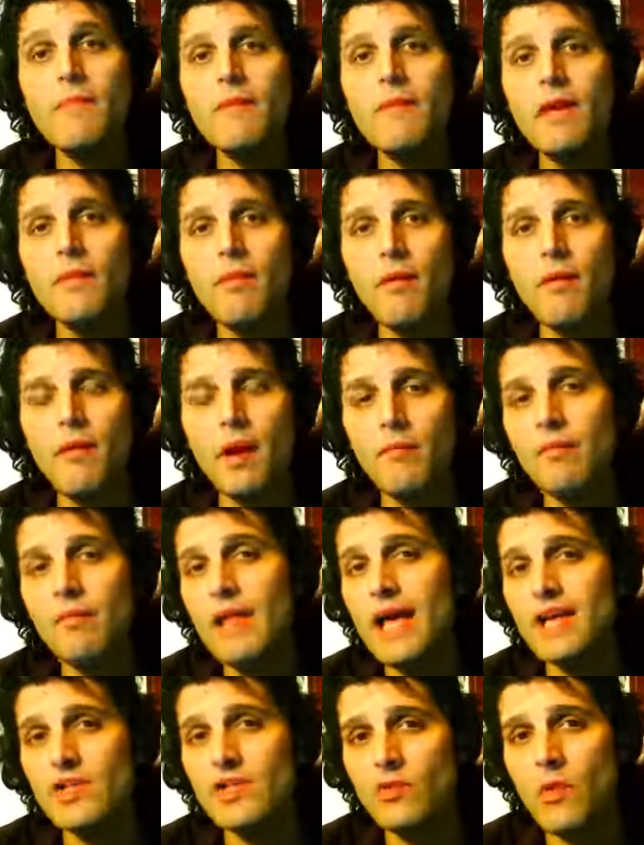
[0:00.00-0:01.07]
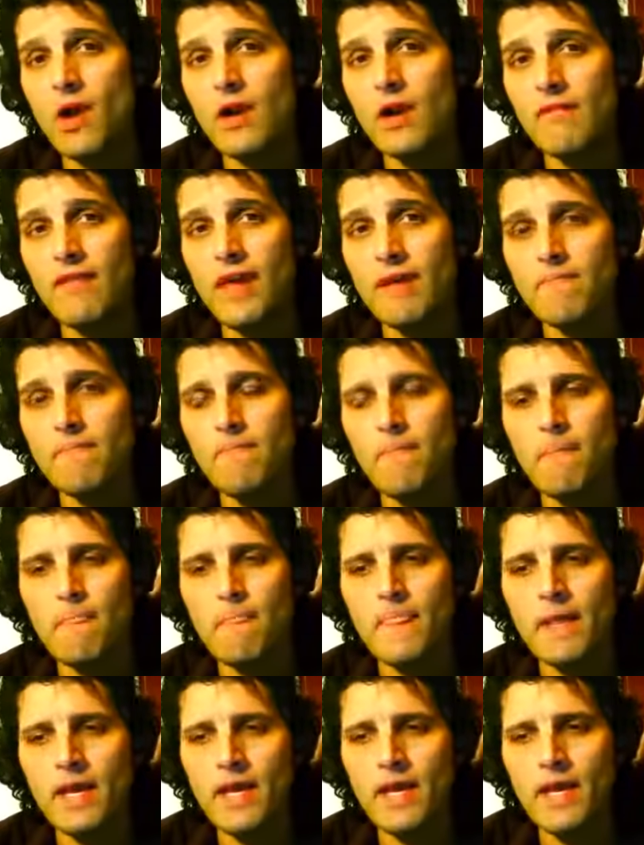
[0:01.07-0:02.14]
may be a black swan event
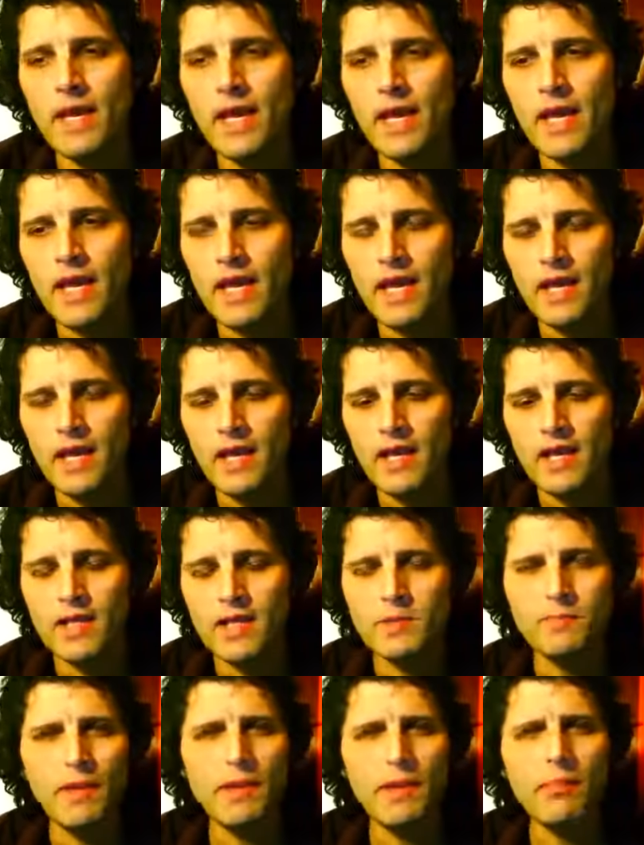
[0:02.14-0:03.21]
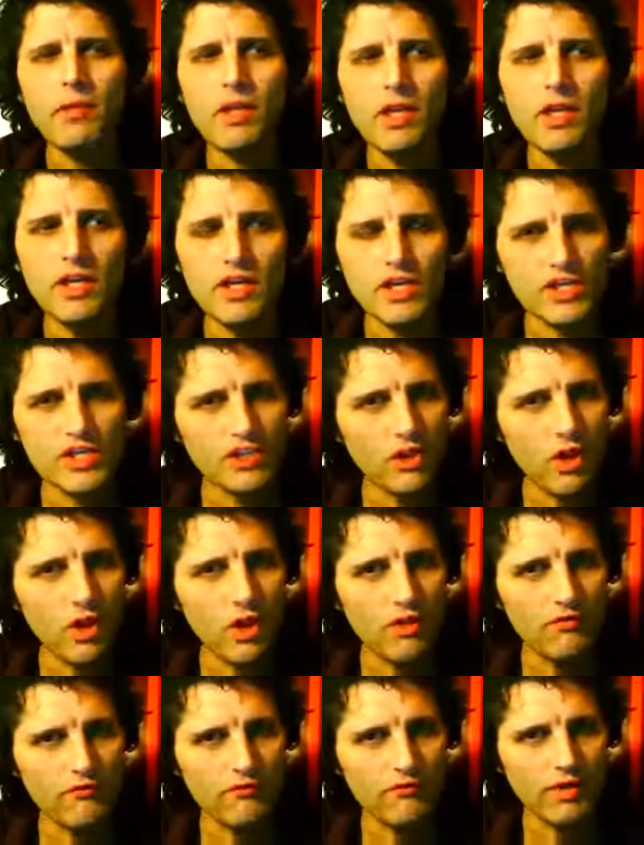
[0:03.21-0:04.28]
is people are going to
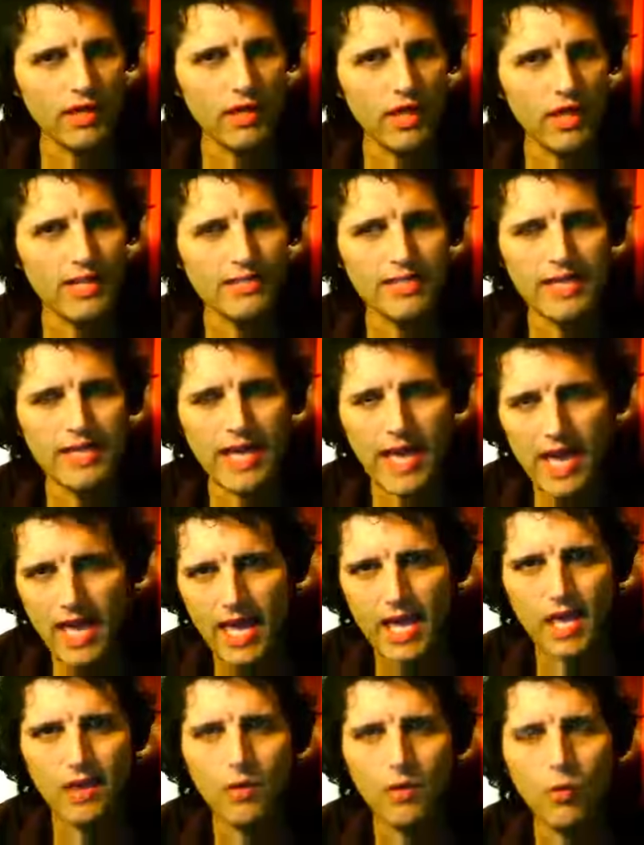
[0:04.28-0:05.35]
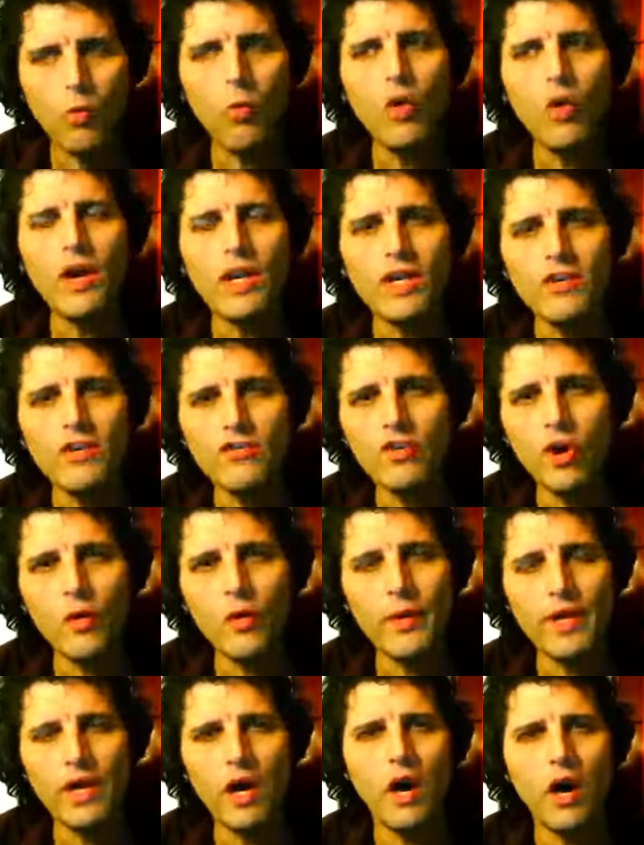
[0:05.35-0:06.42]
start realizing, hey, what is
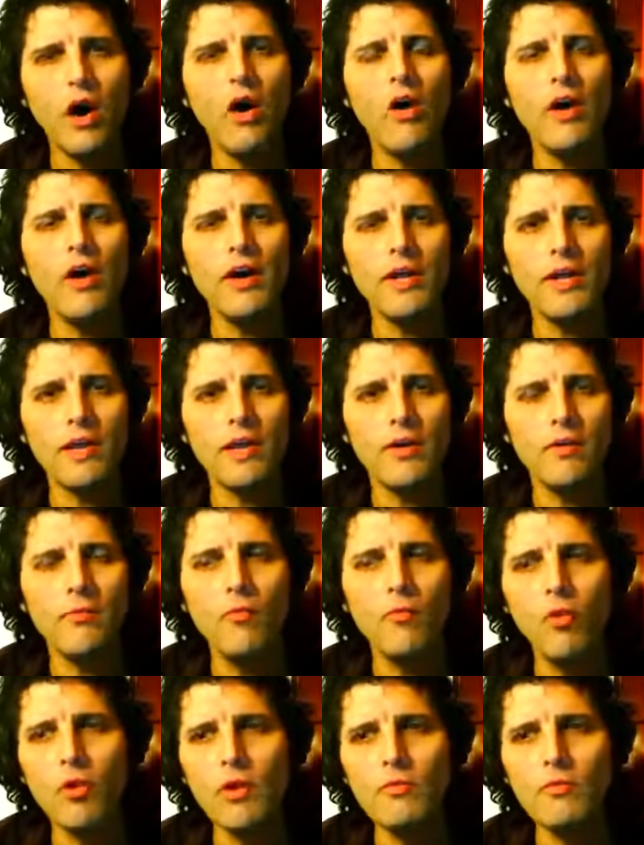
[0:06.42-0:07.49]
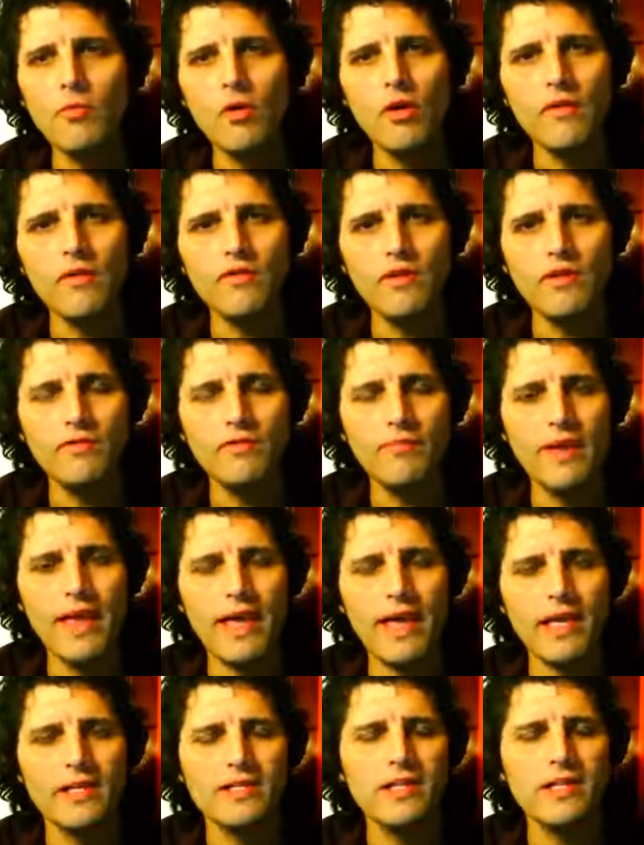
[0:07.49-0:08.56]
going on here? More and more of these
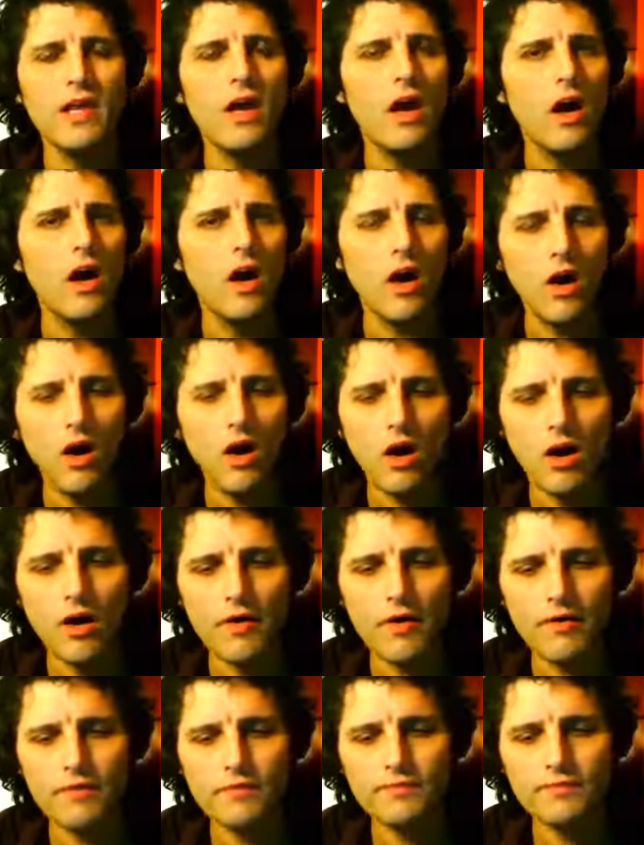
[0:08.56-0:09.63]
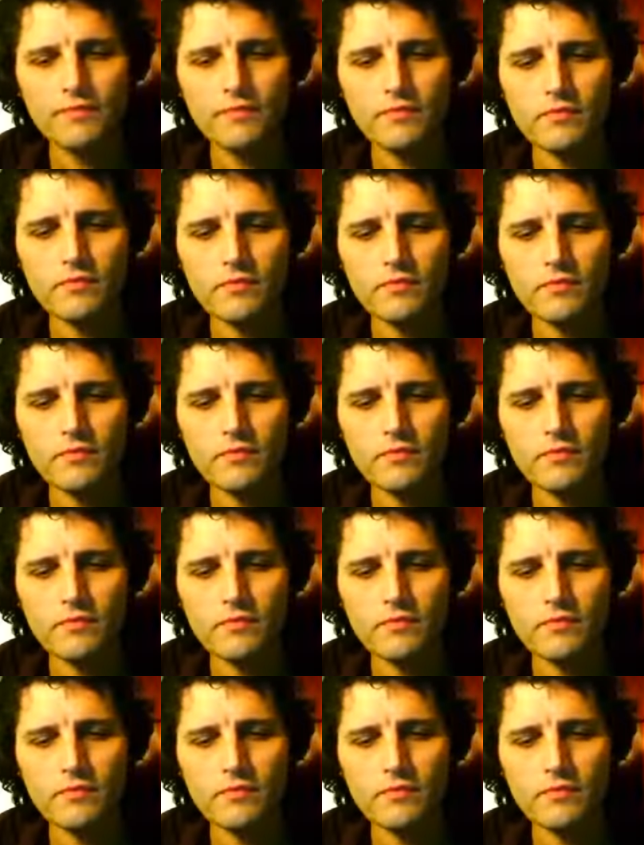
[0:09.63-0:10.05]
banks are